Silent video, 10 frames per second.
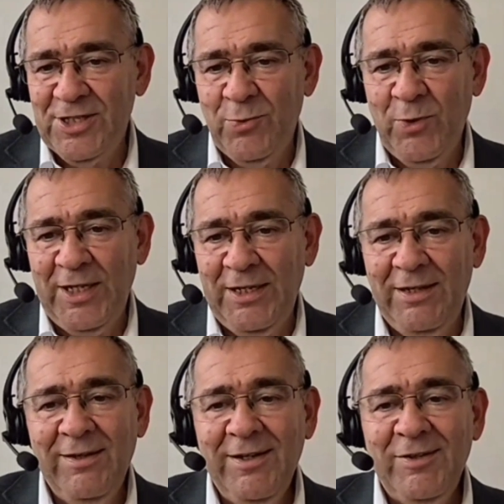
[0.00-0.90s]
So
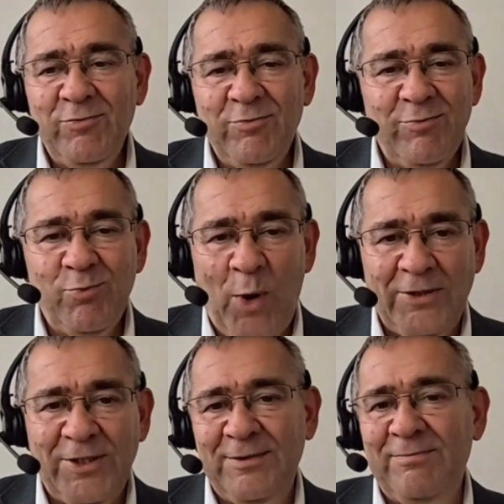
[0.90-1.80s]
we
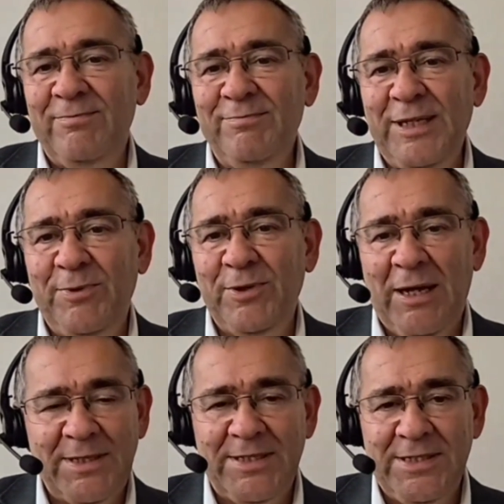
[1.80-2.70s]
welcome
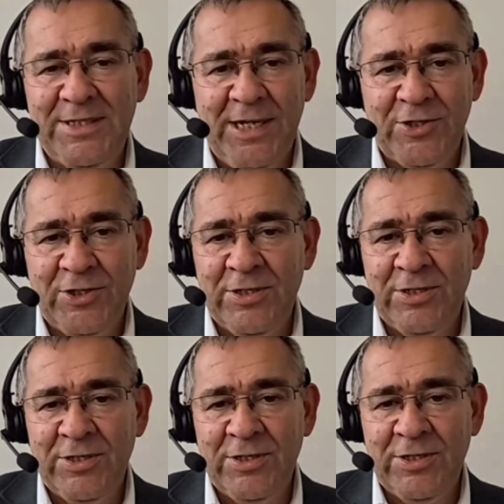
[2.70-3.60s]
people coming to these
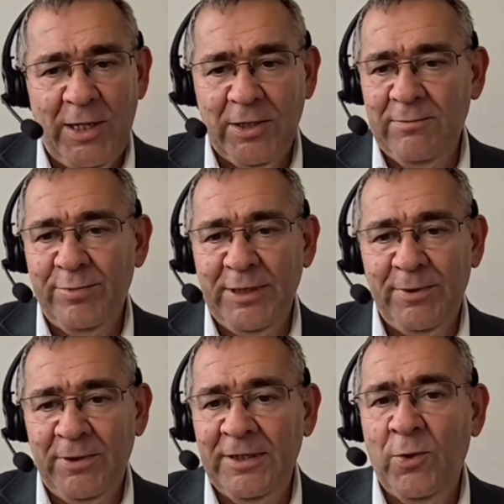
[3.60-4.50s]
sessions, and I welcome
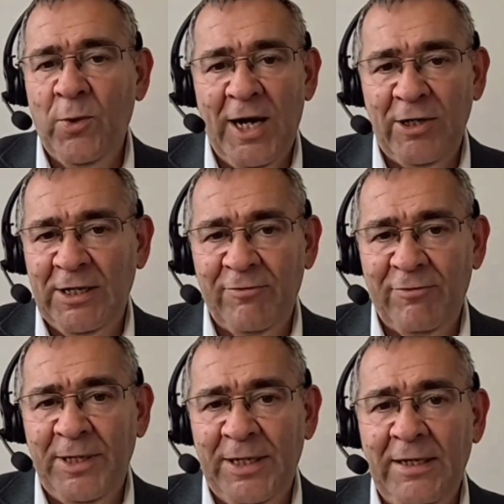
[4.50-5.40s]
people inquiring
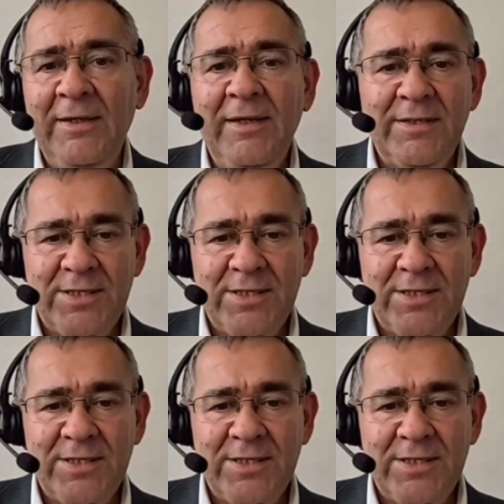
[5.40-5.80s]
with me